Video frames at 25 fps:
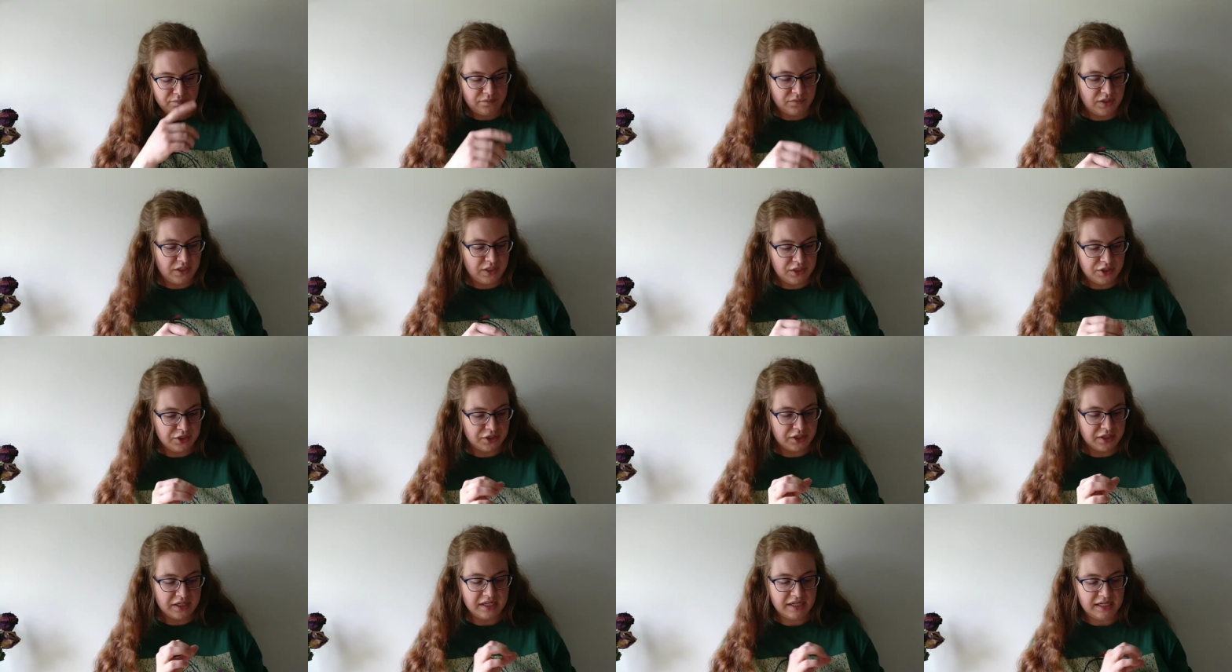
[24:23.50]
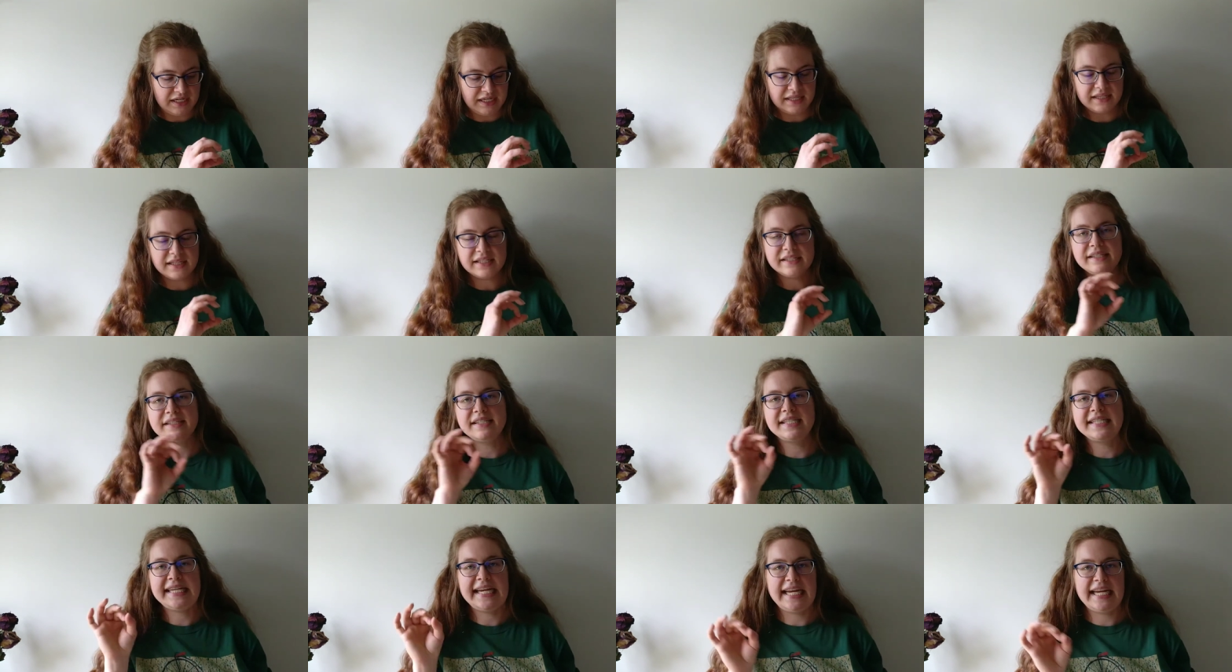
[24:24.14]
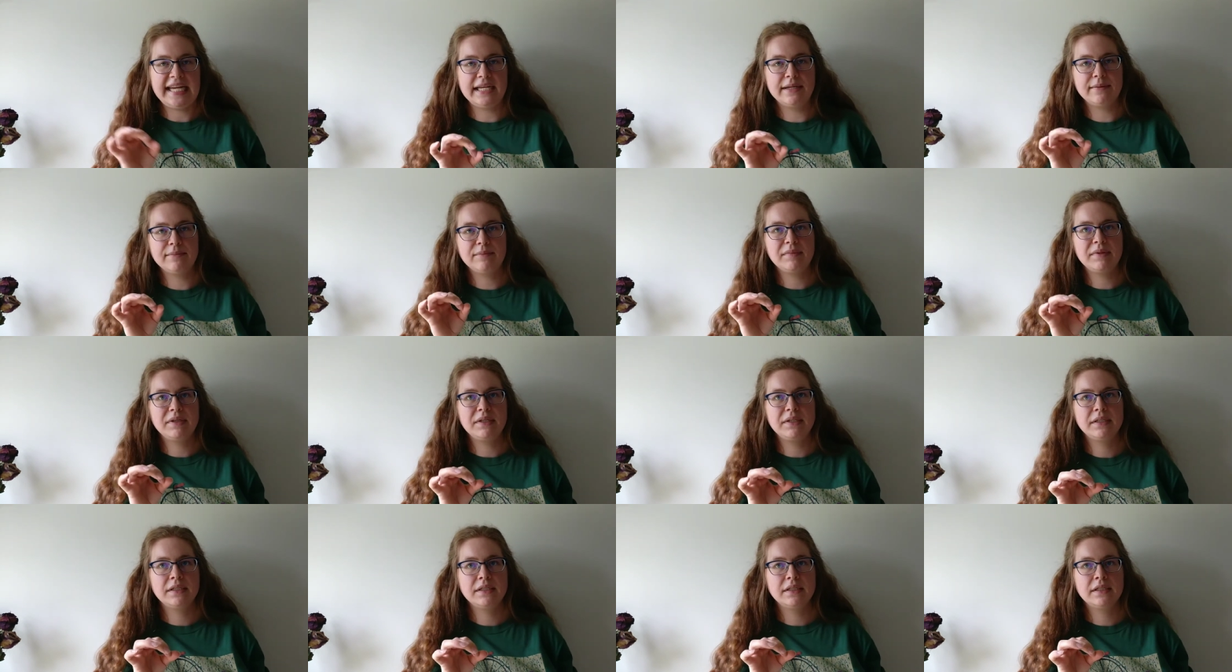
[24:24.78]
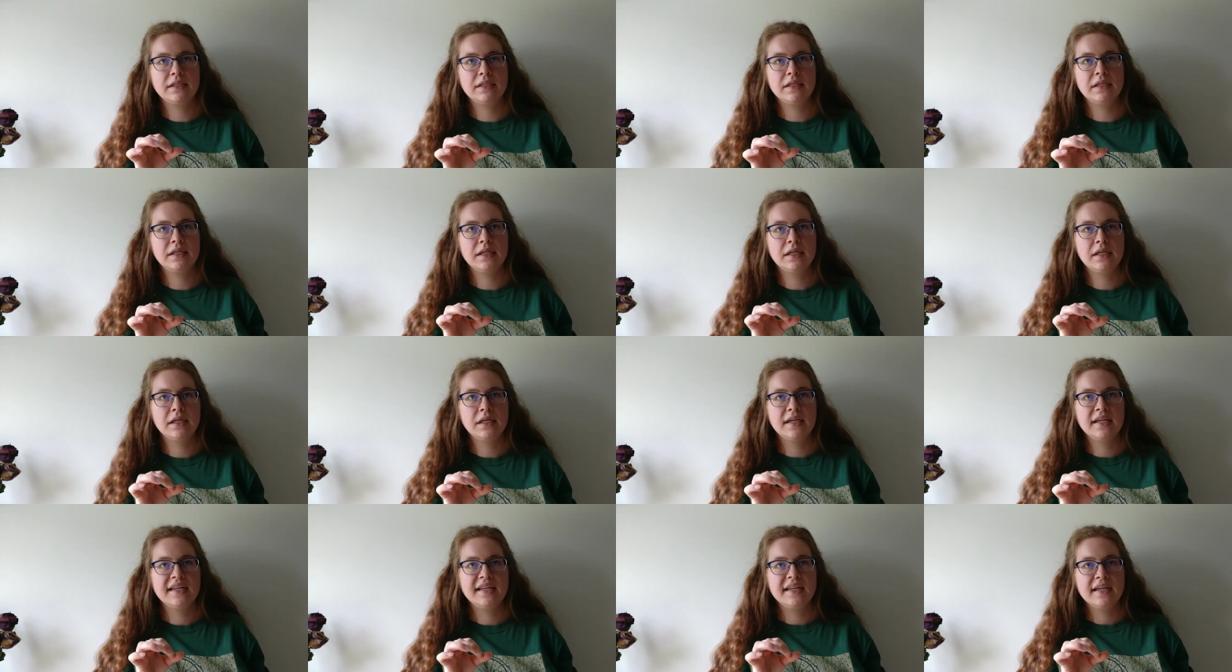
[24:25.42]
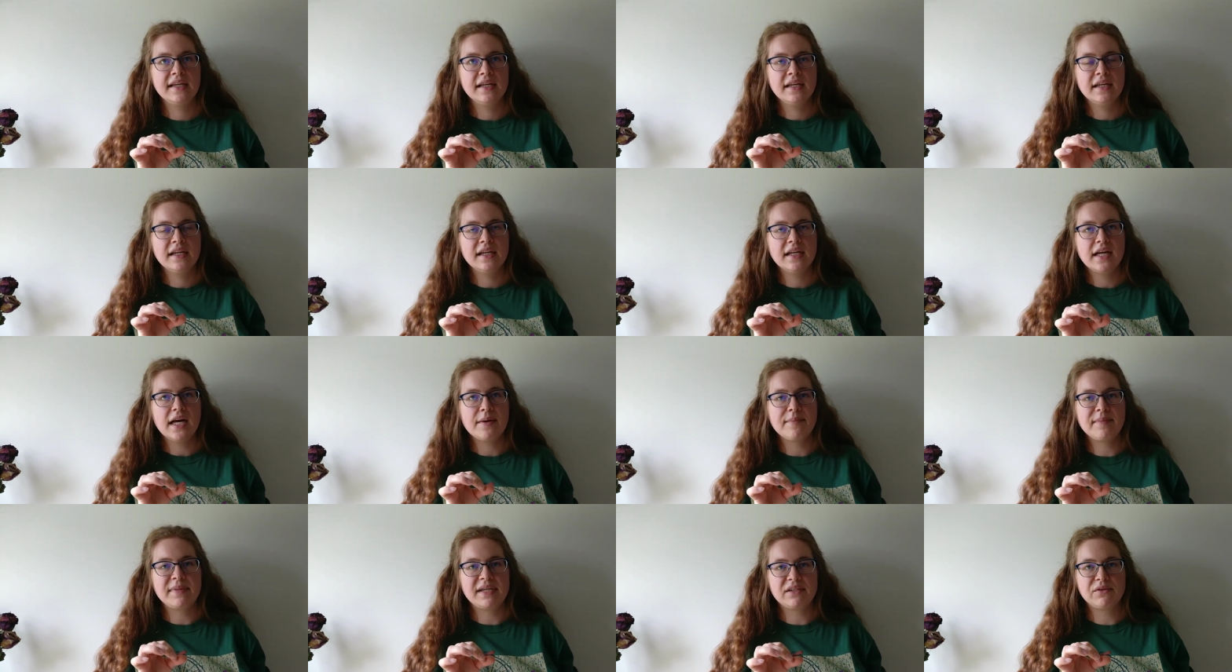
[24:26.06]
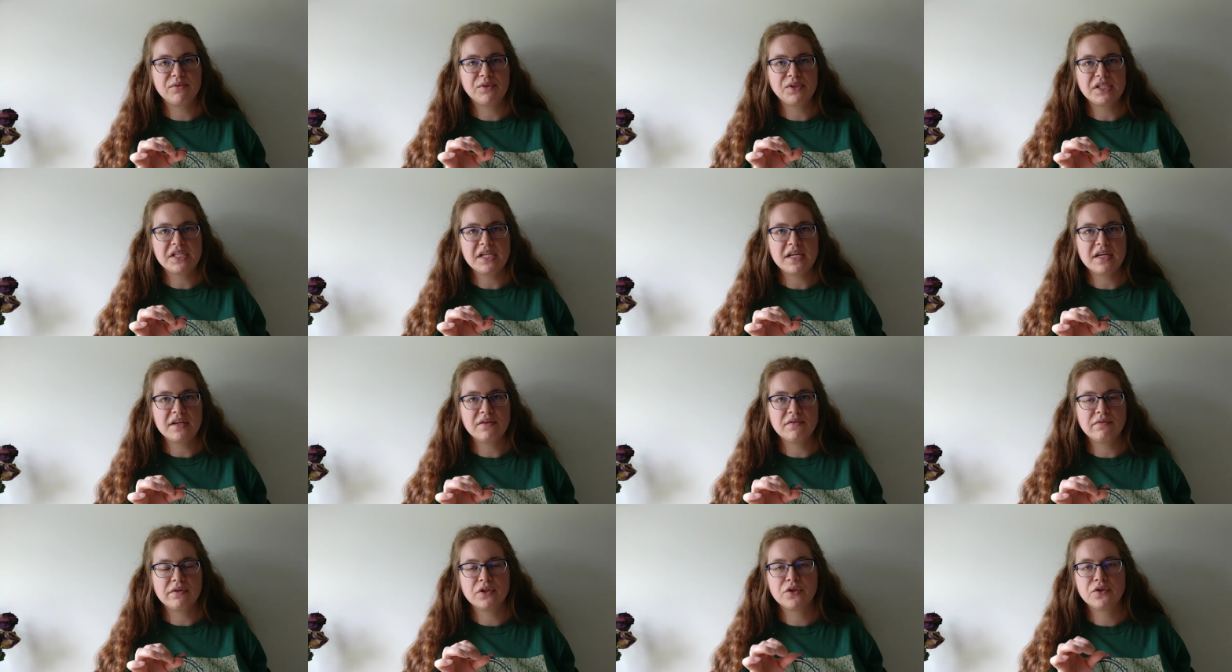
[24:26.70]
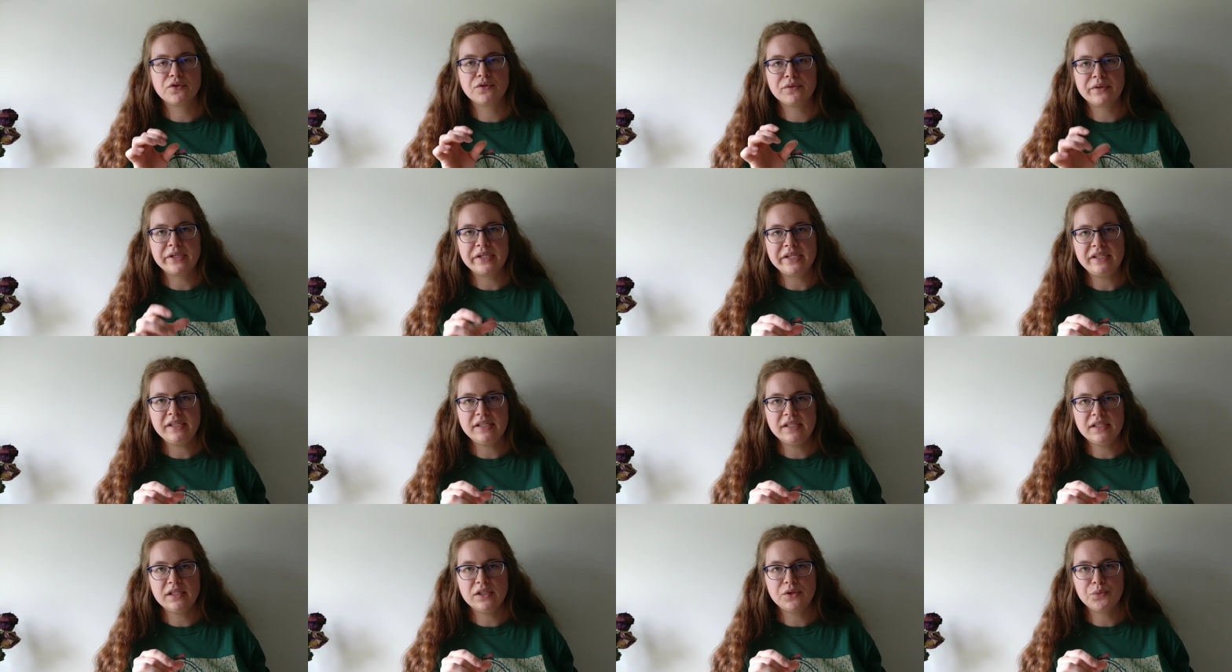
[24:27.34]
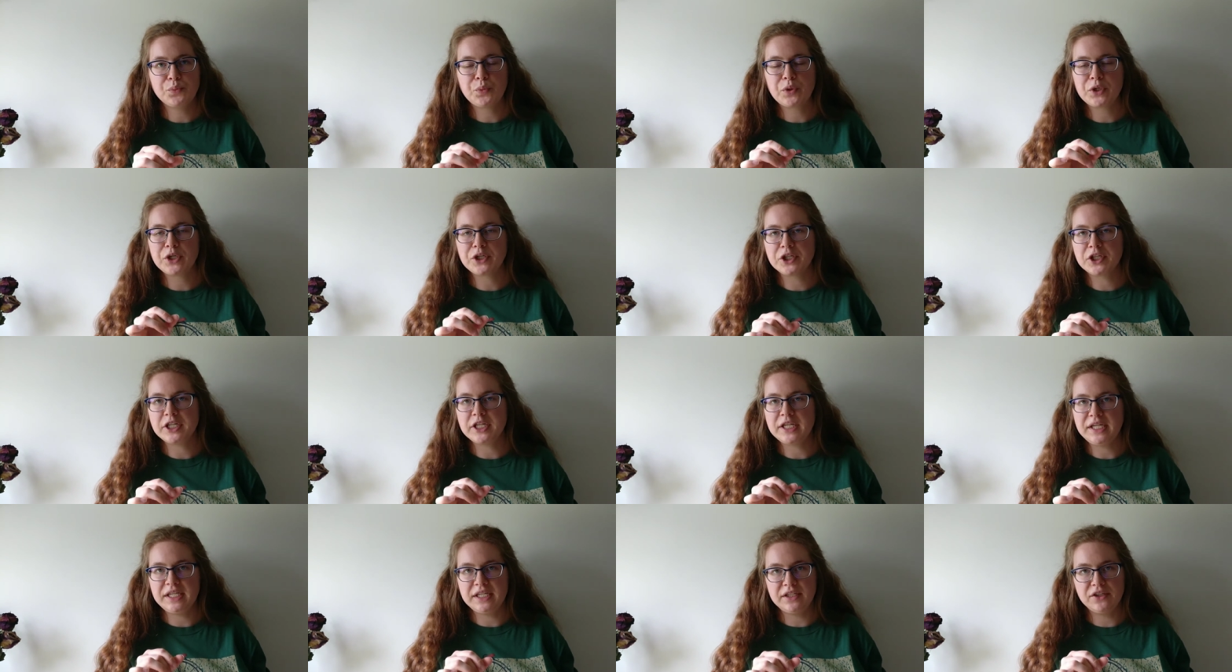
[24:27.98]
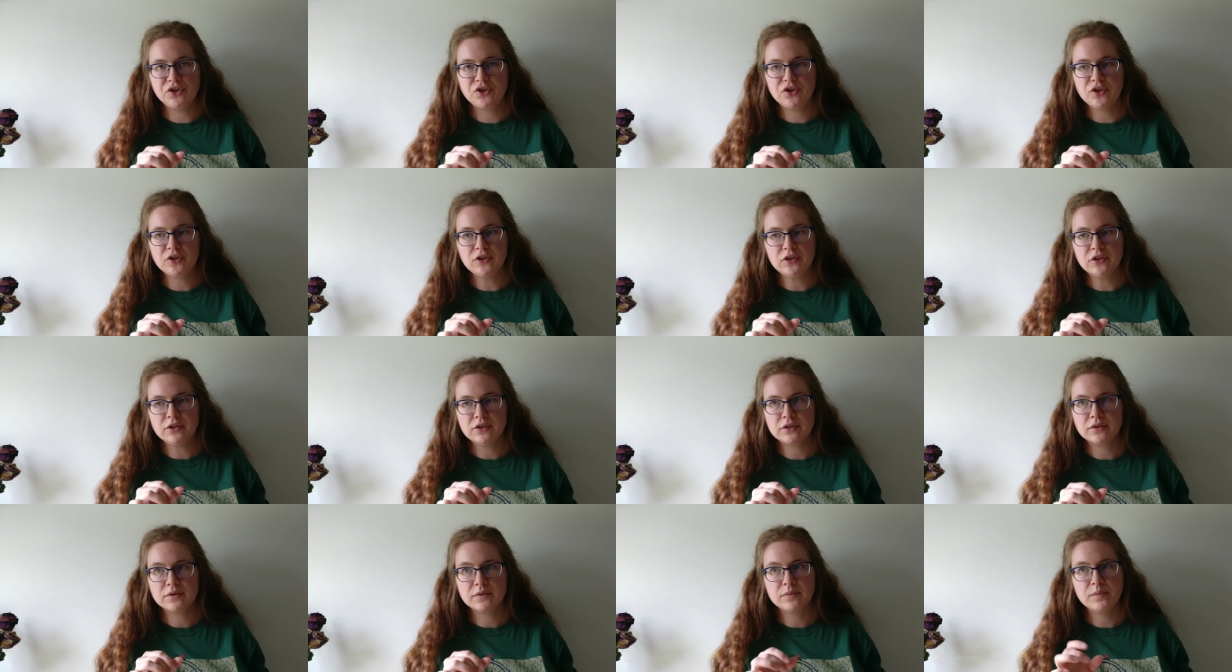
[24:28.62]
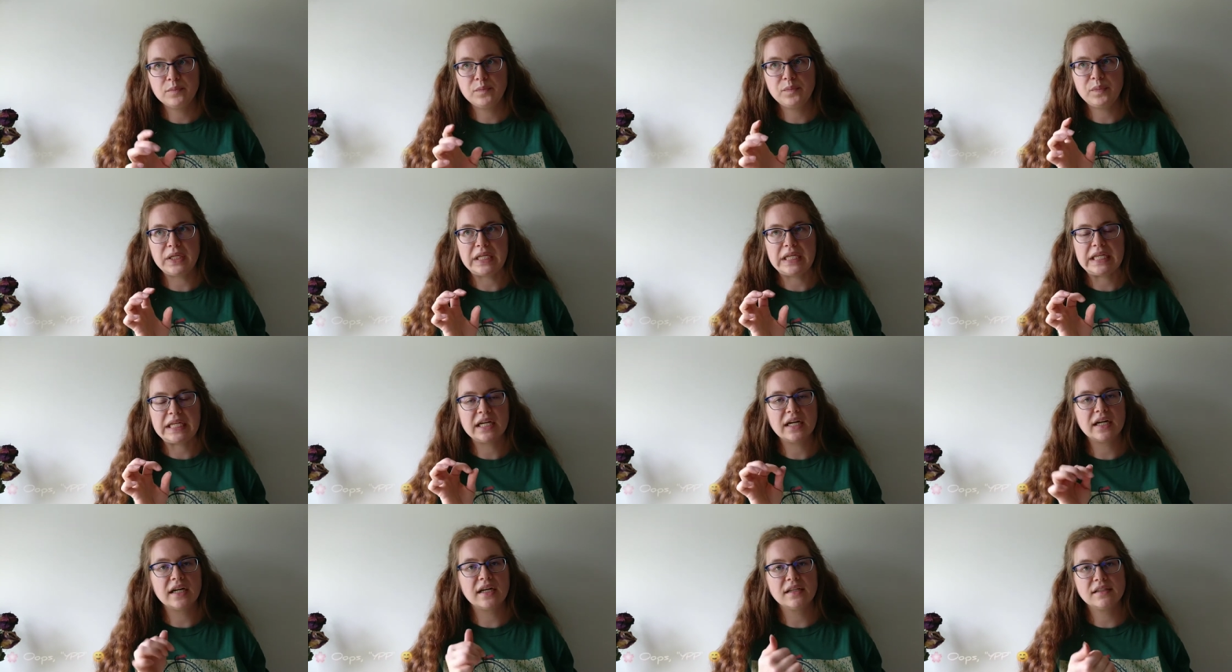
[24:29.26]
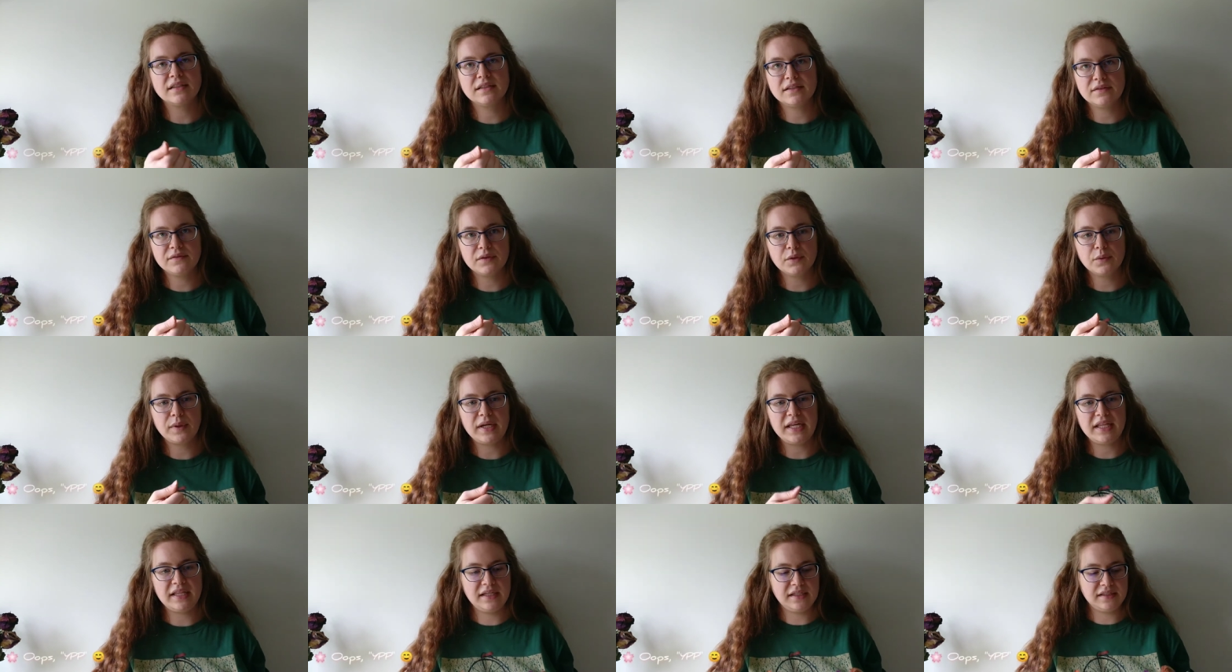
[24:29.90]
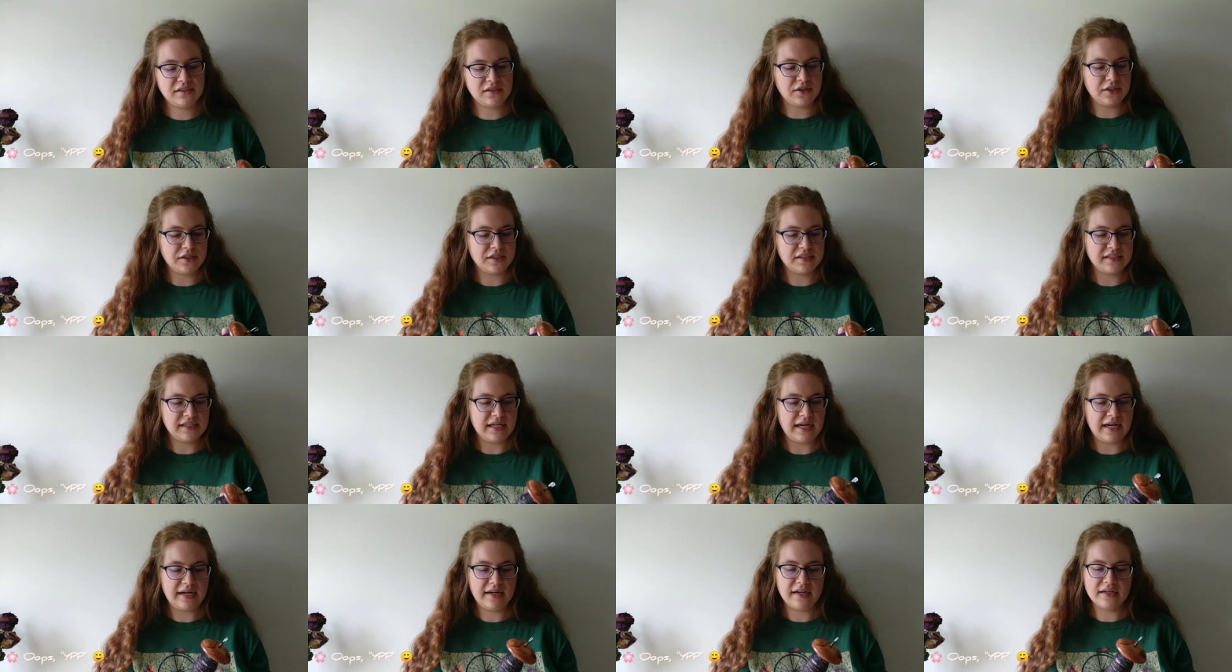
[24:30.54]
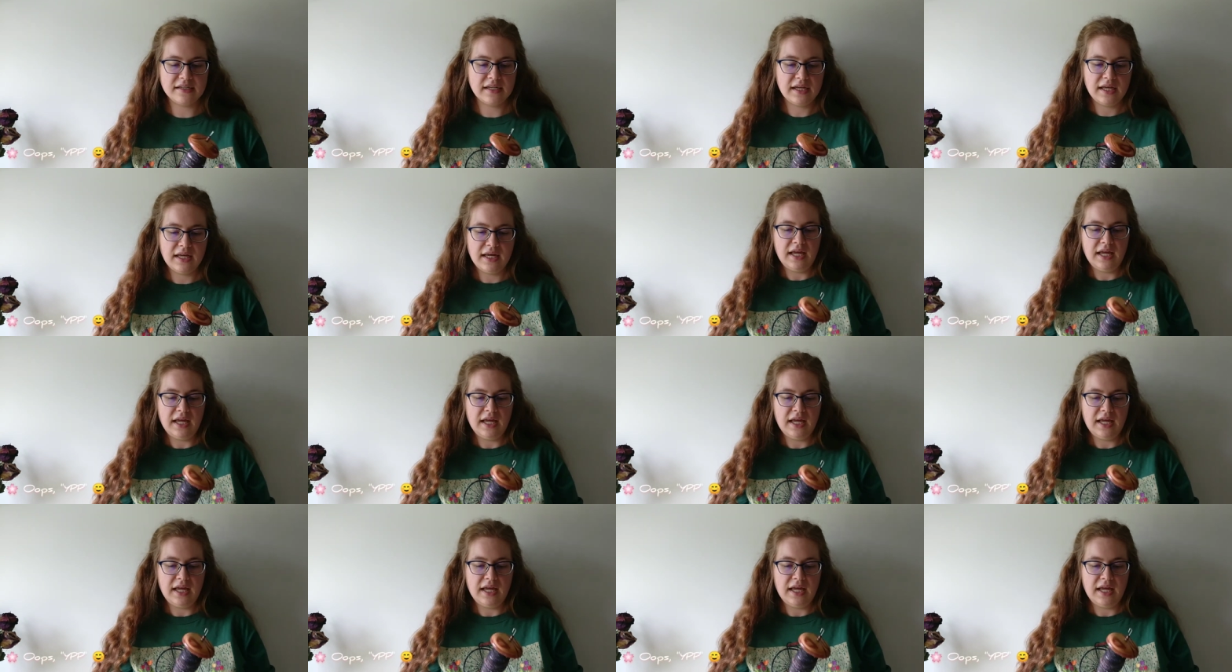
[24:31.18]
You're gonna get the same amount of grist per inch because of the way these are designed,